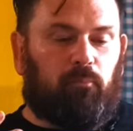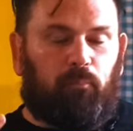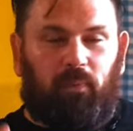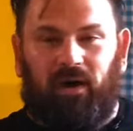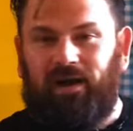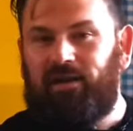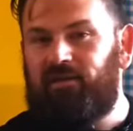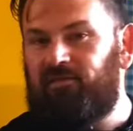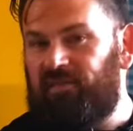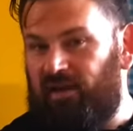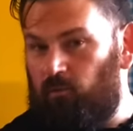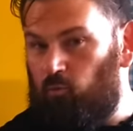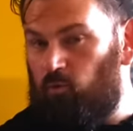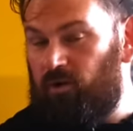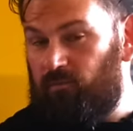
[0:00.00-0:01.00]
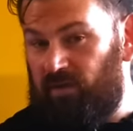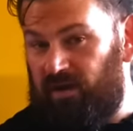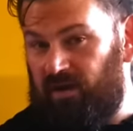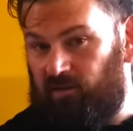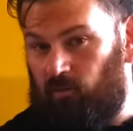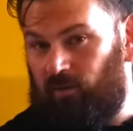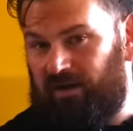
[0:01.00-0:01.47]
but they would be
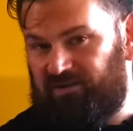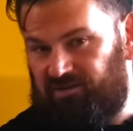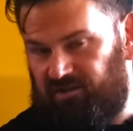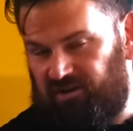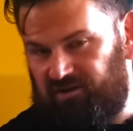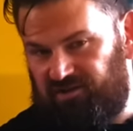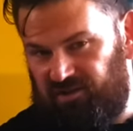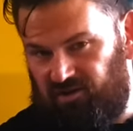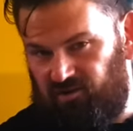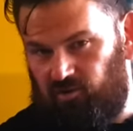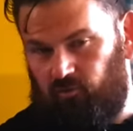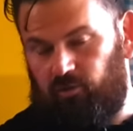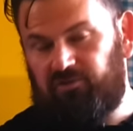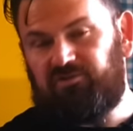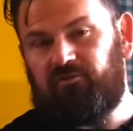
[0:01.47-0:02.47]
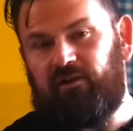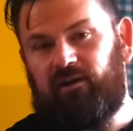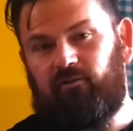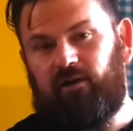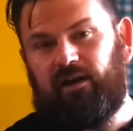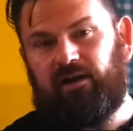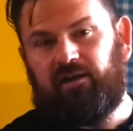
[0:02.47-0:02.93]
otherwise. They're considered grocery
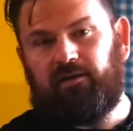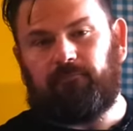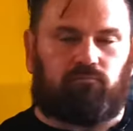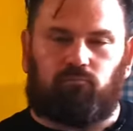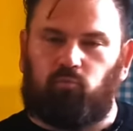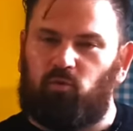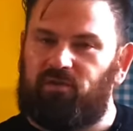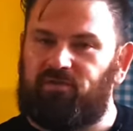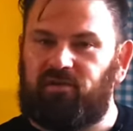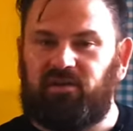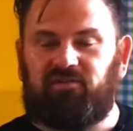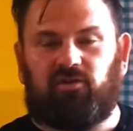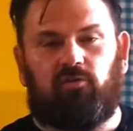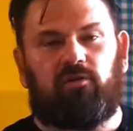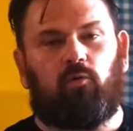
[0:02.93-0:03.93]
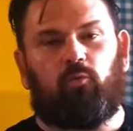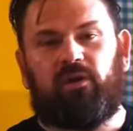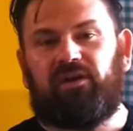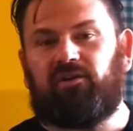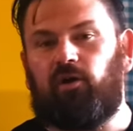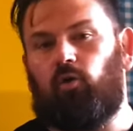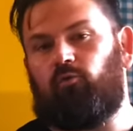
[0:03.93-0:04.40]
grade. With Ketona,
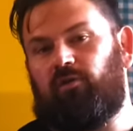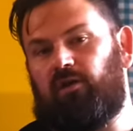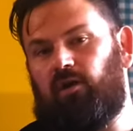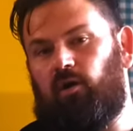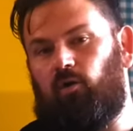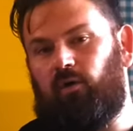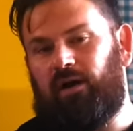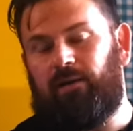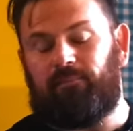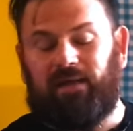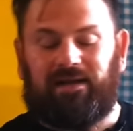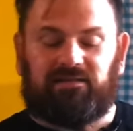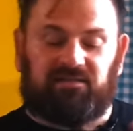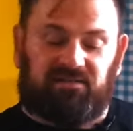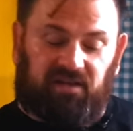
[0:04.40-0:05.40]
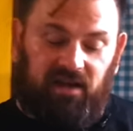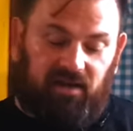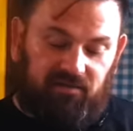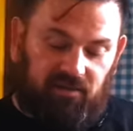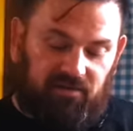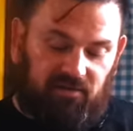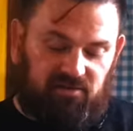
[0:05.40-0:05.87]
we don't know. And I'm not
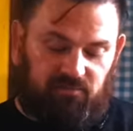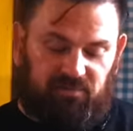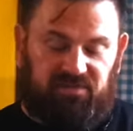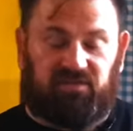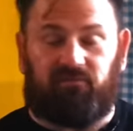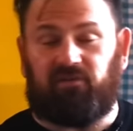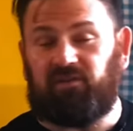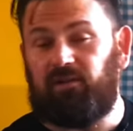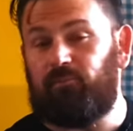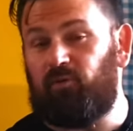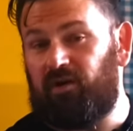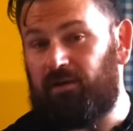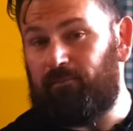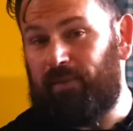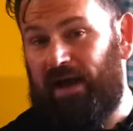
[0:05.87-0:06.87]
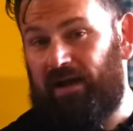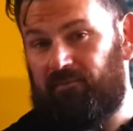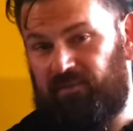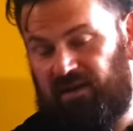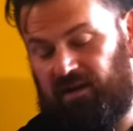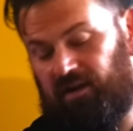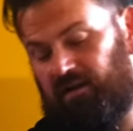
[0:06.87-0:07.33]
saying that they're specifically putting
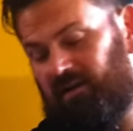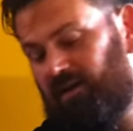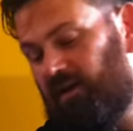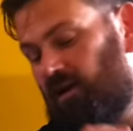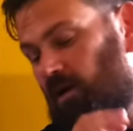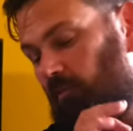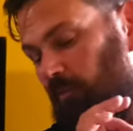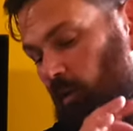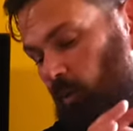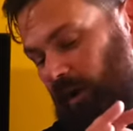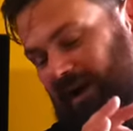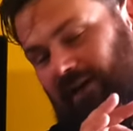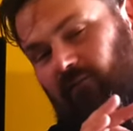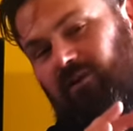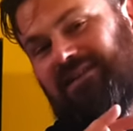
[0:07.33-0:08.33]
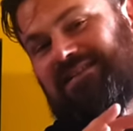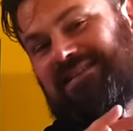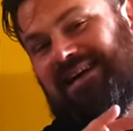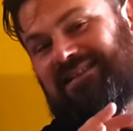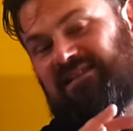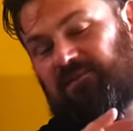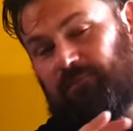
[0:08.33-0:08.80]
bad meat in, but whenever it's
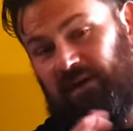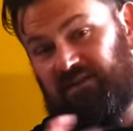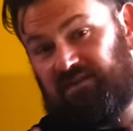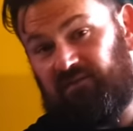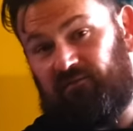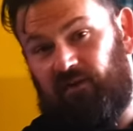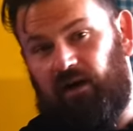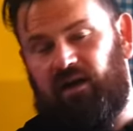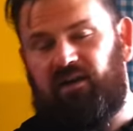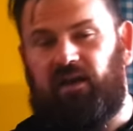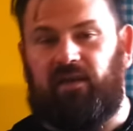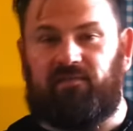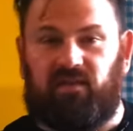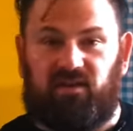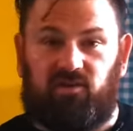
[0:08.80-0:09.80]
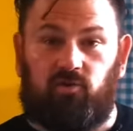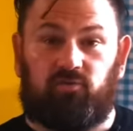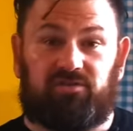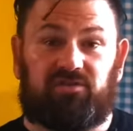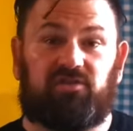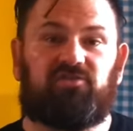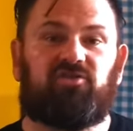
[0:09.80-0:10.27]
not specified and they
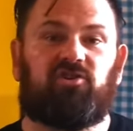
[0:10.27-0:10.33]
use the